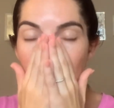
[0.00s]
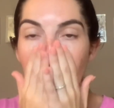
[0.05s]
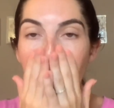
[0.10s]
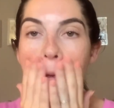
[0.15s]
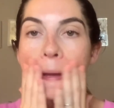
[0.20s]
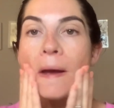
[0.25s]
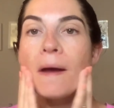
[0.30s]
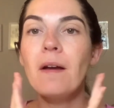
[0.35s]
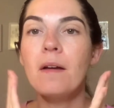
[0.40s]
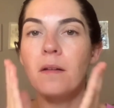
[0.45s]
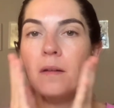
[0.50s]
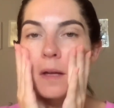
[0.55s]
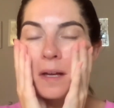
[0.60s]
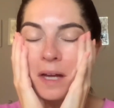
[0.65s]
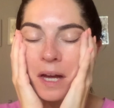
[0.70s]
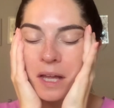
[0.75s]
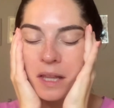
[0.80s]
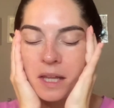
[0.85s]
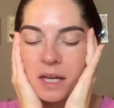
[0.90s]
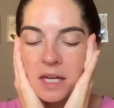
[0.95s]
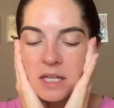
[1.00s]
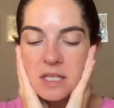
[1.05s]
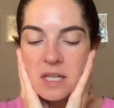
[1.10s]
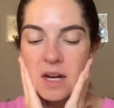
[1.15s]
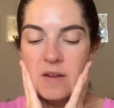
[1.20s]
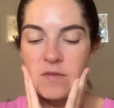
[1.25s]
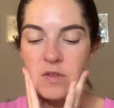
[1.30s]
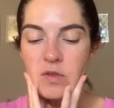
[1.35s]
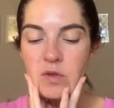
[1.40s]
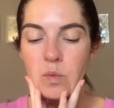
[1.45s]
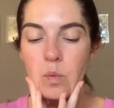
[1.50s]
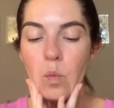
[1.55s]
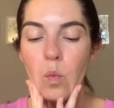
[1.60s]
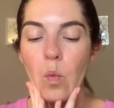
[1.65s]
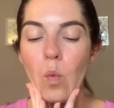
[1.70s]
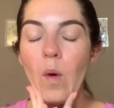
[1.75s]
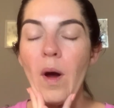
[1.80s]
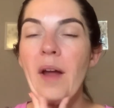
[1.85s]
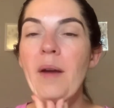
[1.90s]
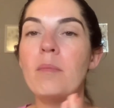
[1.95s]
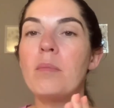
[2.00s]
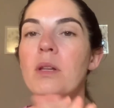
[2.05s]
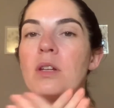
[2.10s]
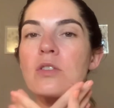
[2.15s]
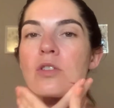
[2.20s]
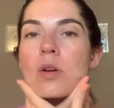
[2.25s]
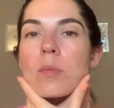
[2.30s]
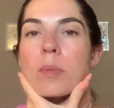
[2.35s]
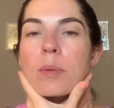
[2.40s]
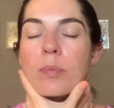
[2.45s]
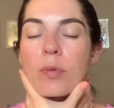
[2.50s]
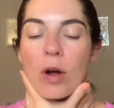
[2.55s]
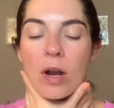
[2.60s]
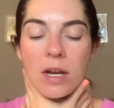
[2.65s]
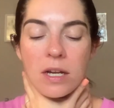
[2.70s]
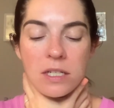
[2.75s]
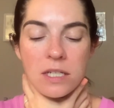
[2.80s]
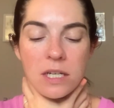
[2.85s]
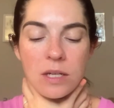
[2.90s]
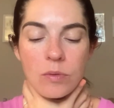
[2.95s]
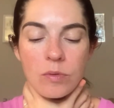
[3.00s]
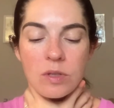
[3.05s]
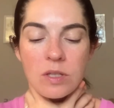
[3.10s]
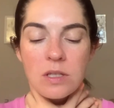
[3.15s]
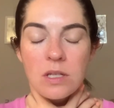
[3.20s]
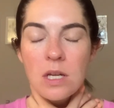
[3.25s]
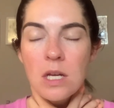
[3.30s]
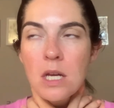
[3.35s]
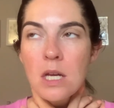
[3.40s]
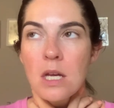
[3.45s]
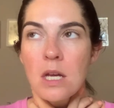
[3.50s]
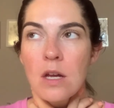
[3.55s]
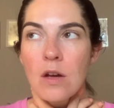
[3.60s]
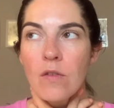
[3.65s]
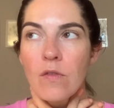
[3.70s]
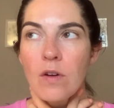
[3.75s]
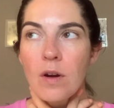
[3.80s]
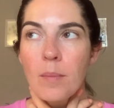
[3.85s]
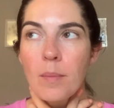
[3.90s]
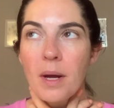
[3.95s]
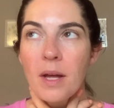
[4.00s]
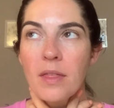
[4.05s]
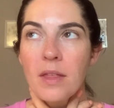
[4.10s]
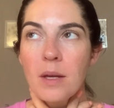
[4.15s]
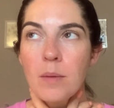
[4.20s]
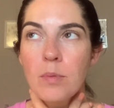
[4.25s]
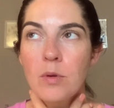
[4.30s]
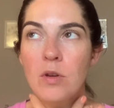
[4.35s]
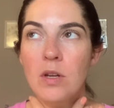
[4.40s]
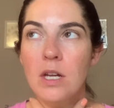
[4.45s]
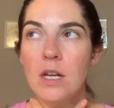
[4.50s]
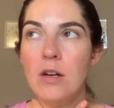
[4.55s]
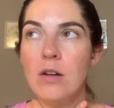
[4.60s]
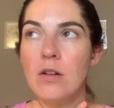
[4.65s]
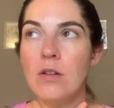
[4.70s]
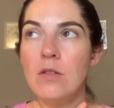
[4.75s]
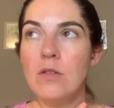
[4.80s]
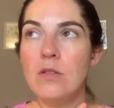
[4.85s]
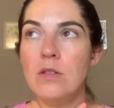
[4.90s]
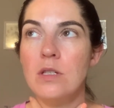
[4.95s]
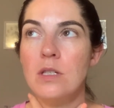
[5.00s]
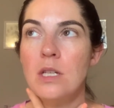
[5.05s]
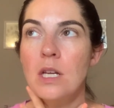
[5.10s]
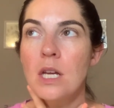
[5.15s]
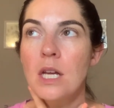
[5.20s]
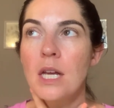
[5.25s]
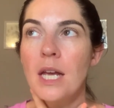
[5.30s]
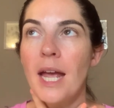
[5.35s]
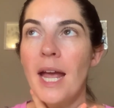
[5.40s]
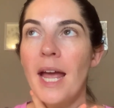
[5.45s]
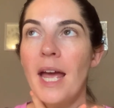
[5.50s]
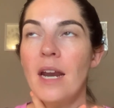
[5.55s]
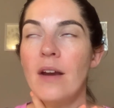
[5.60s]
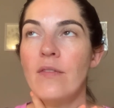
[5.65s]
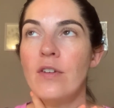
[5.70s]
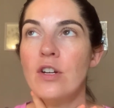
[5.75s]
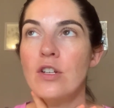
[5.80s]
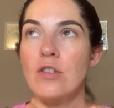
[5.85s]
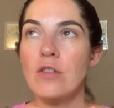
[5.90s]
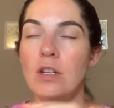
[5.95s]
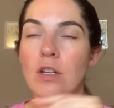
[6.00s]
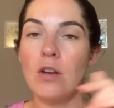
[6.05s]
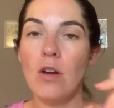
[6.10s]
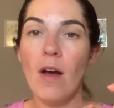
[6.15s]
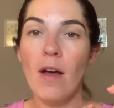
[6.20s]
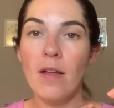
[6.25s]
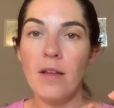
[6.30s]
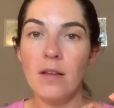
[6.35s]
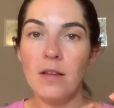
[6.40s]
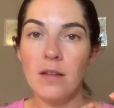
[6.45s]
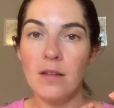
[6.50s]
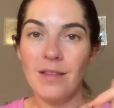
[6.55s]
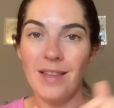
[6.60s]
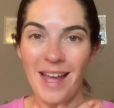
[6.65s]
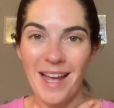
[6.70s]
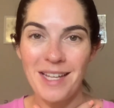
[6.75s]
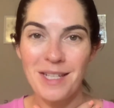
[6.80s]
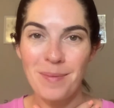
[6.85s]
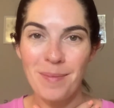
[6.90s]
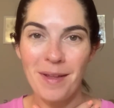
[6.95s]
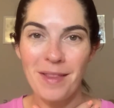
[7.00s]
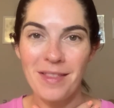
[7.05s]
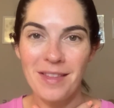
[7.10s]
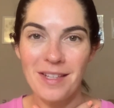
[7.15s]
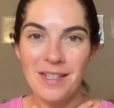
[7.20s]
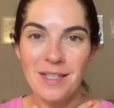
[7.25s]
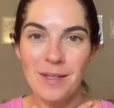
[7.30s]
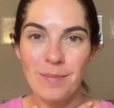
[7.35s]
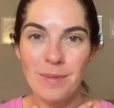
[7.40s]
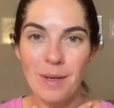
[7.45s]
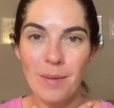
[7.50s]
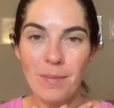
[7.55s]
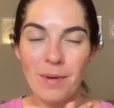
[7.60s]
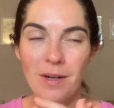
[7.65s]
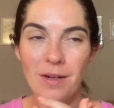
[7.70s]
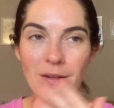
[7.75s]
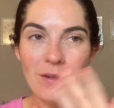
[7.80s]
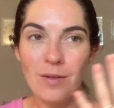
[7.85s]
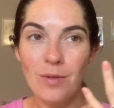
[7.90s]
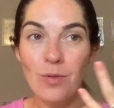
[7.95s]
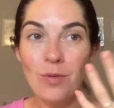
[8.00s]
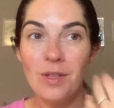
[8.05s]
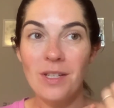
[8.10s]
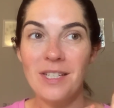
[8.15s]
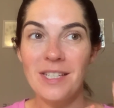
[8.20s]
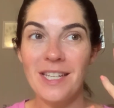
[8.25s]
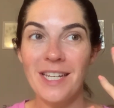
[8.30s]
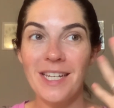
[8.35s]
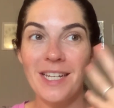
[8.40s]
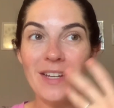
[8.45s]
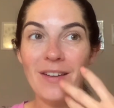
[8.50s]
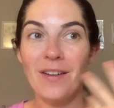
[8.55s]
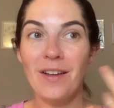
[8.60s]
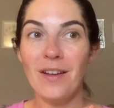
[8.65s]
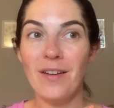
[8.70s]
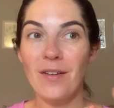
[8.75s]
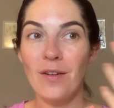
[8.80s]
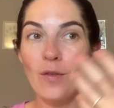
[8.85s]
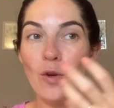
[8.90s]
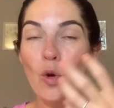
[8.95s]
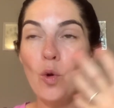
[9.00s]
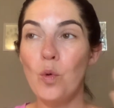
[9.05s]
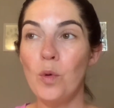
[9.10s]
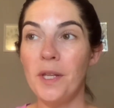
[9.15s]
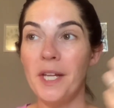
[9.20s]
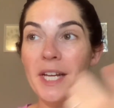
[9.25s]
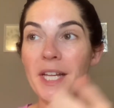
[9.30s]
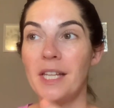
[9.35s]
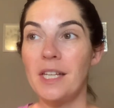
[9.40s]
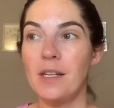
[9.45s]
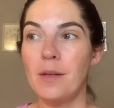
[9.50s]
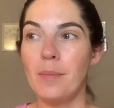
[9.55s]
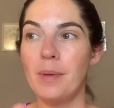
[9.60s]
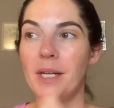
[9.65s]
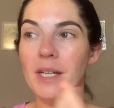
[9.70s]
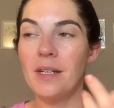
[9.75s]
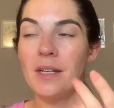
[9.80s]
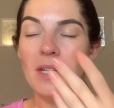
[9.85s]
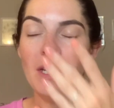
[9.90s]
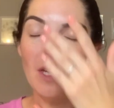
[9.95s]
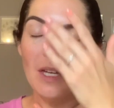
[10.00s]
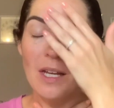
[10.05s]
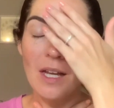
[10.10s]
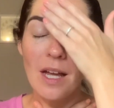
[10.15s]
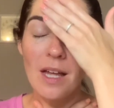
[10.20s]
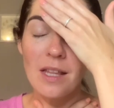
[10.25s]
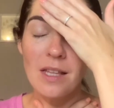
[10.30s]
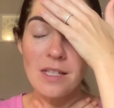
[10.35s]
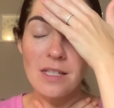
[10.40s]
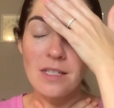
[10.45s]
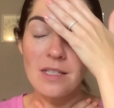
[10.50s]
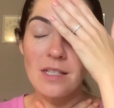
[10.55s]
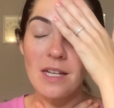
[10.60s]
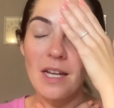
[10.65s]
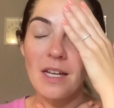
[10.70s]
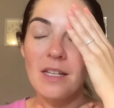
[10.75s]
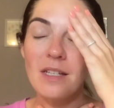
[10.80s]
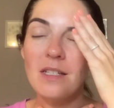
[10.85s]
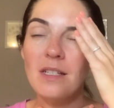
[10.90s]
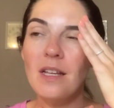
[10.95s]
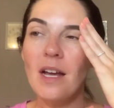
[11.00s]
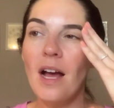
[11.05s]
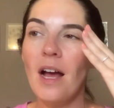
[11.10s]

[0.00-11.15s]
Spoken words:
Yeah, like I said, I've used one Blissoma product, and it was from, I think, Beauty Heroes anniversary, not last month in September. Ooh, this is like cooling a little bit. This is nice.